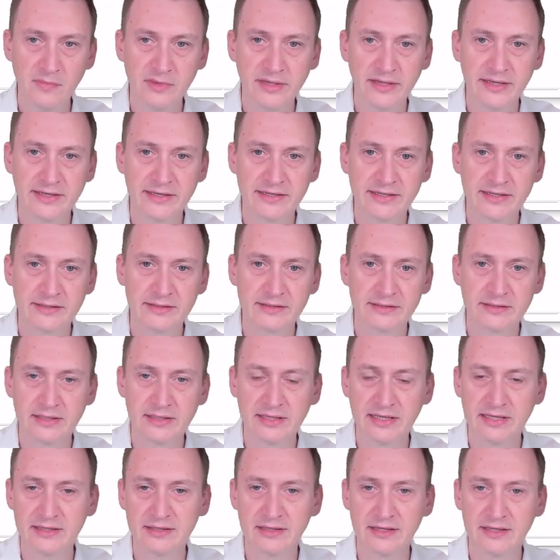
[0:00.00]
And then
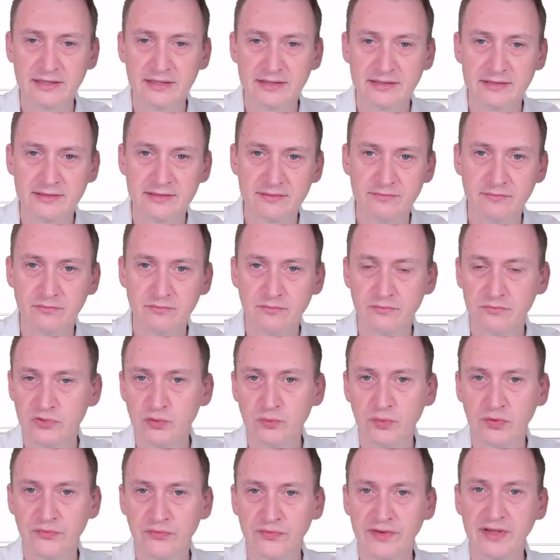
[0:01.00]

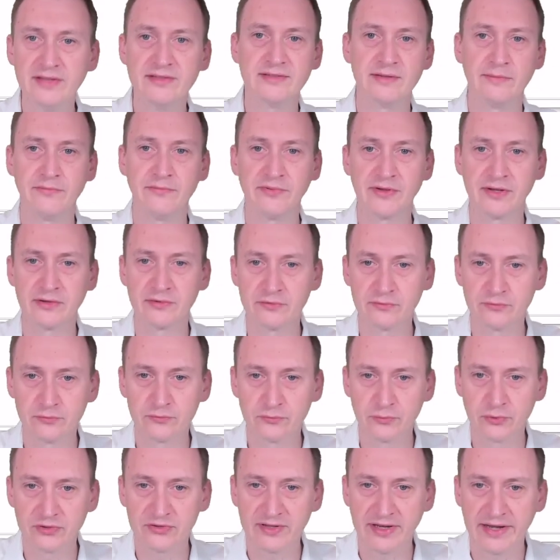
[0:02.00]
you would think something
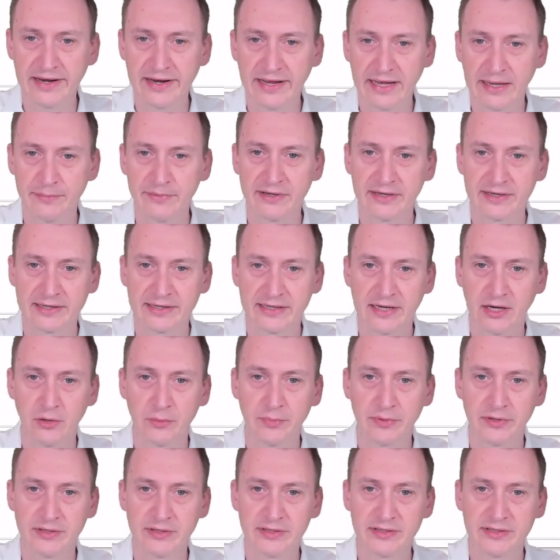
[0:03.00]
would start happening now,
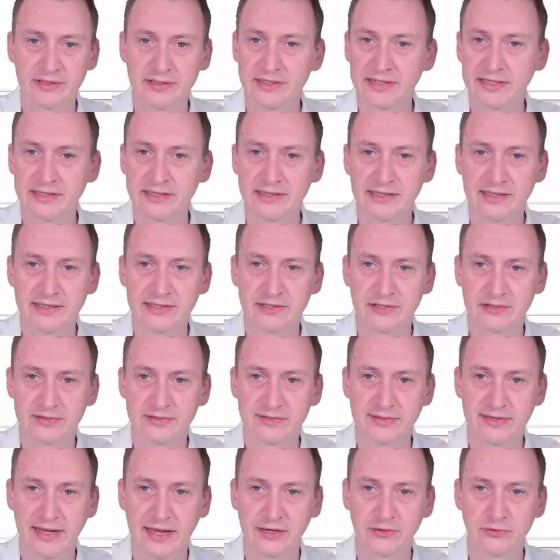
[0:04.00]
but it
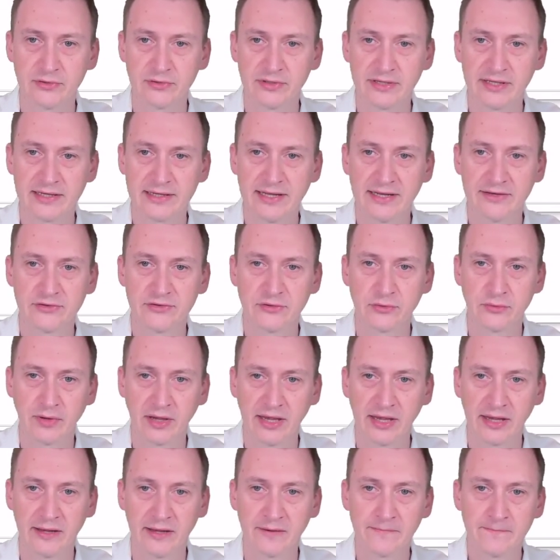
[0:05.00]
doesn't actually, and that's
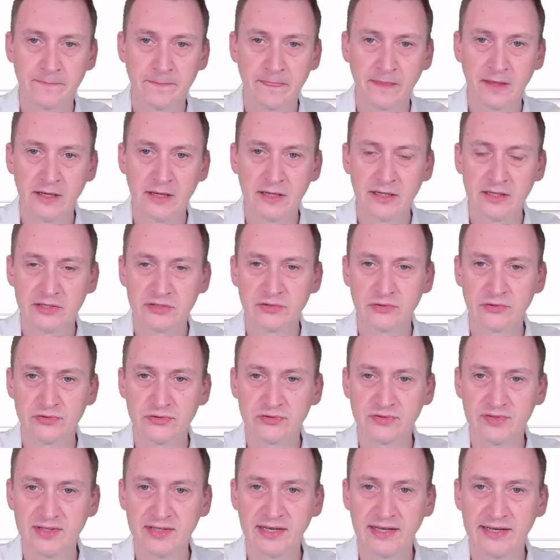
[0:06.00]
okay. So you
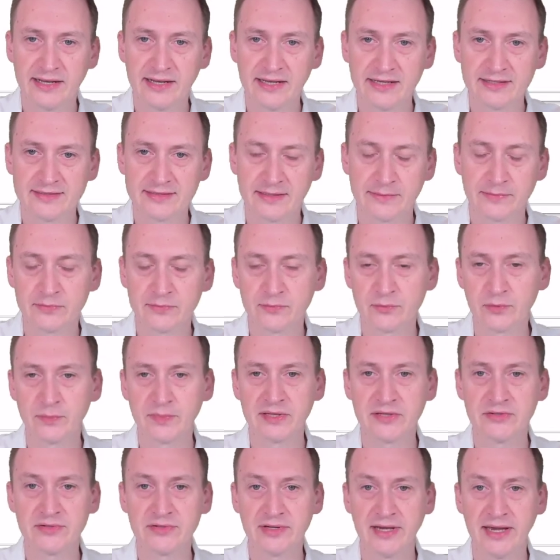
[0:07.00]
see the next steps would
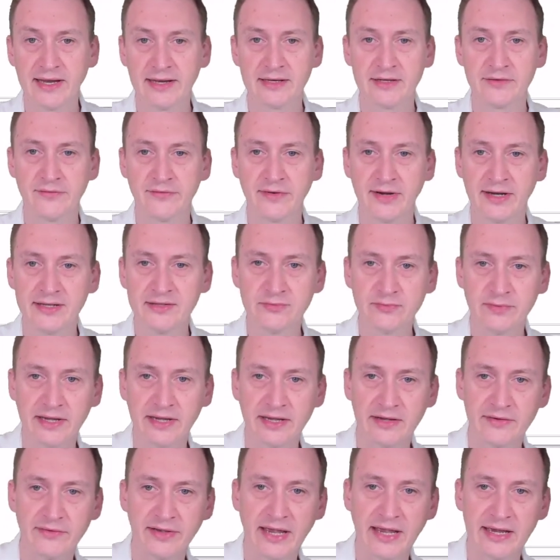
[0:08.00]
be to add a device. We
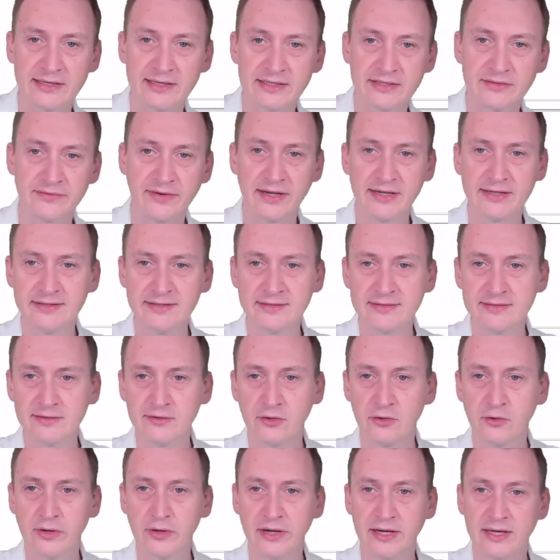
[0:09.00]
have add device
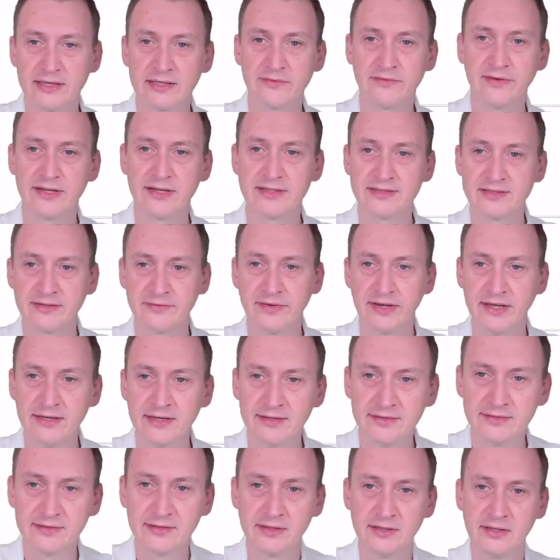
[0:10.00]
or add device
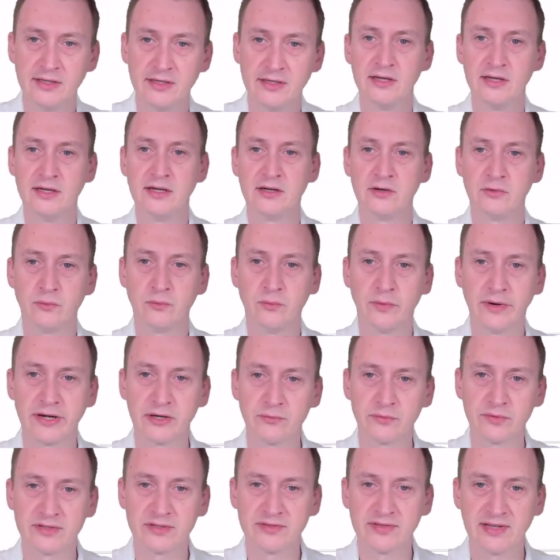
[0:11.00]
advanced. Why
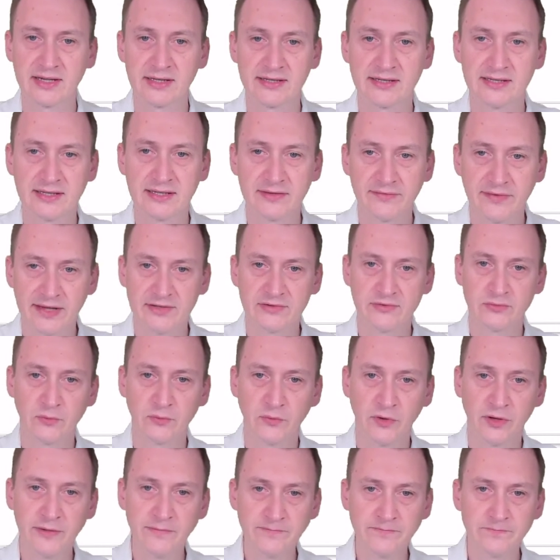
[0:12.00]
don't we take the advanced
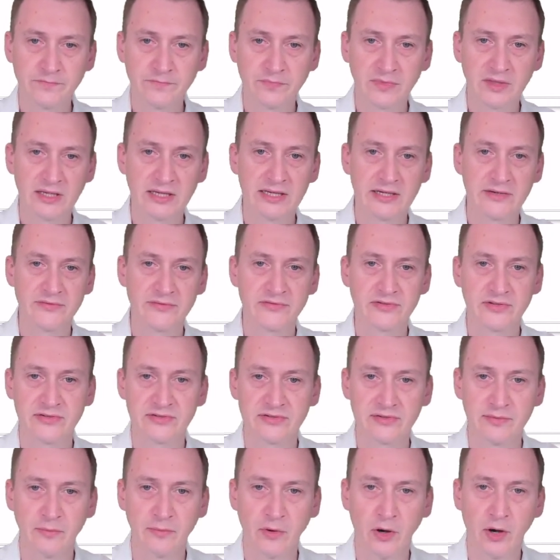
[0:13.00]
one? Gives
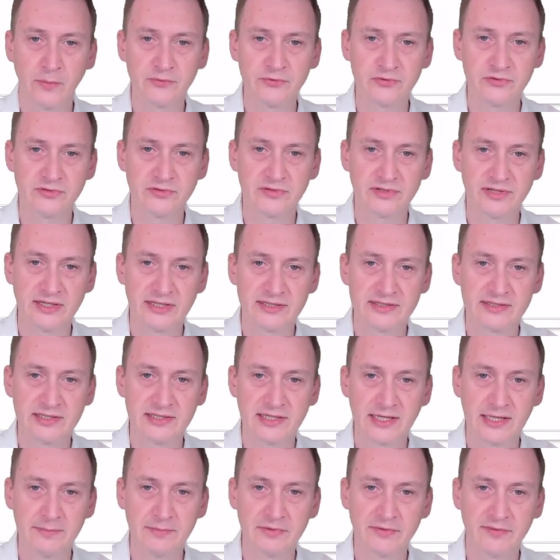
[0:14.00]
us some options here,
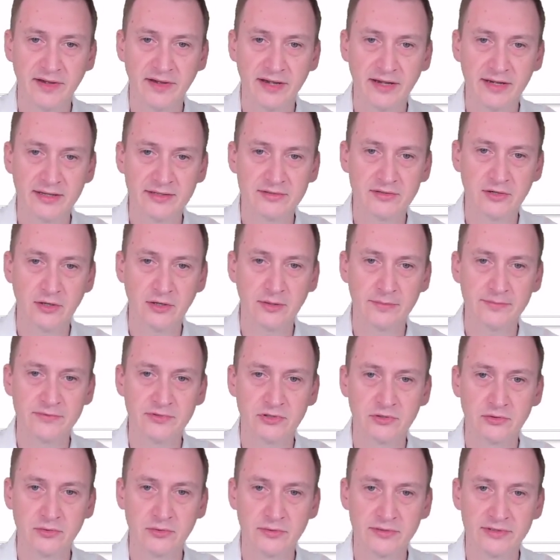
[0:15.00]
tape device,
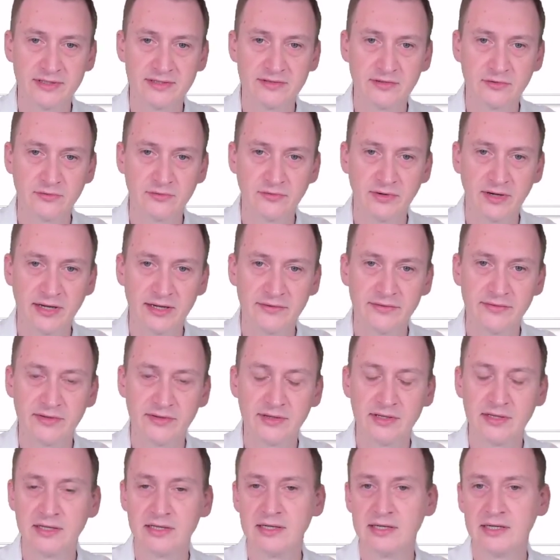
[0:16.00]
optical disk drive.
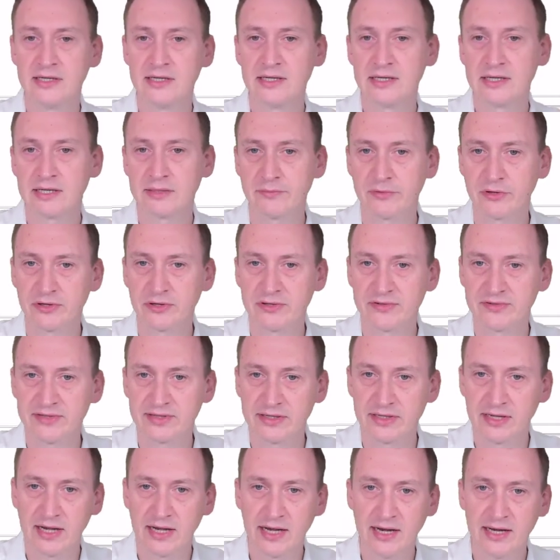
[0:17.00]
I'm going to
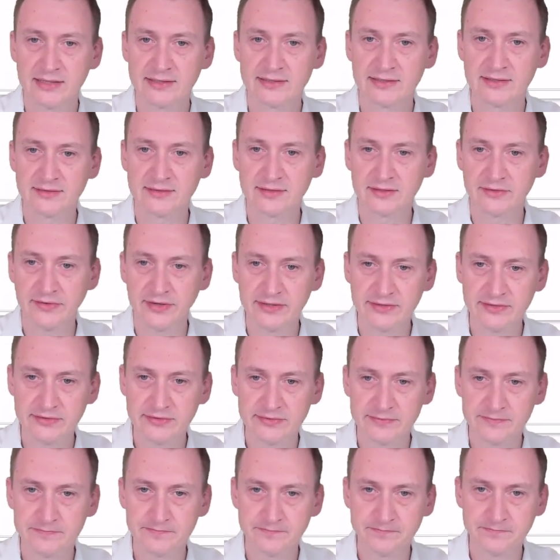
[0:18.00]
say hard disk
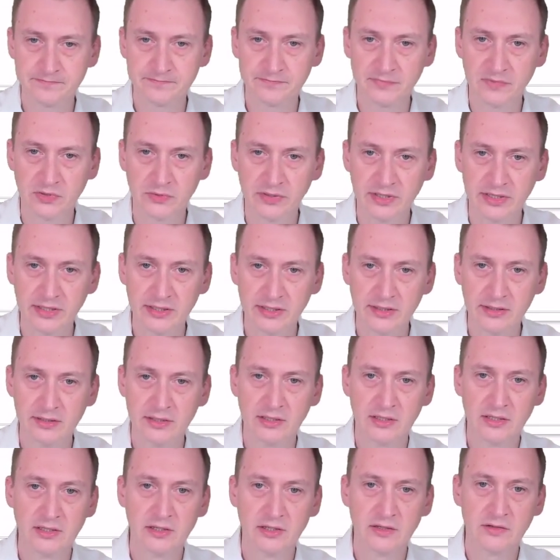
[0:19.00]
device. Okay,
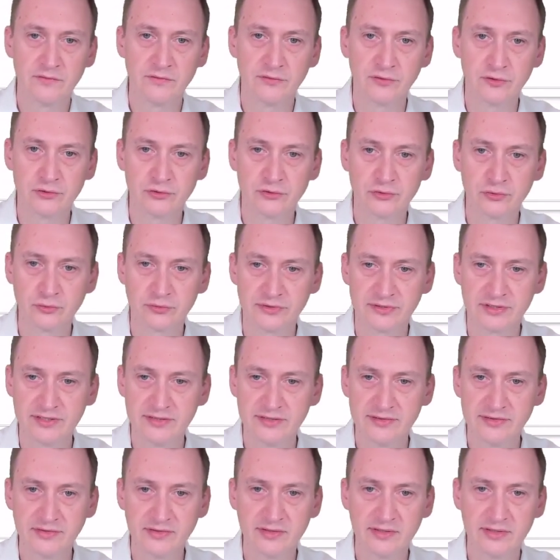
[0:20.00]
virtual
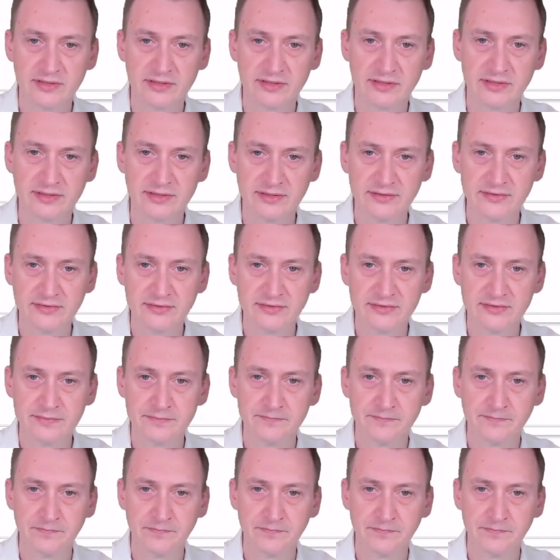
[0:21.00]
disk, yes.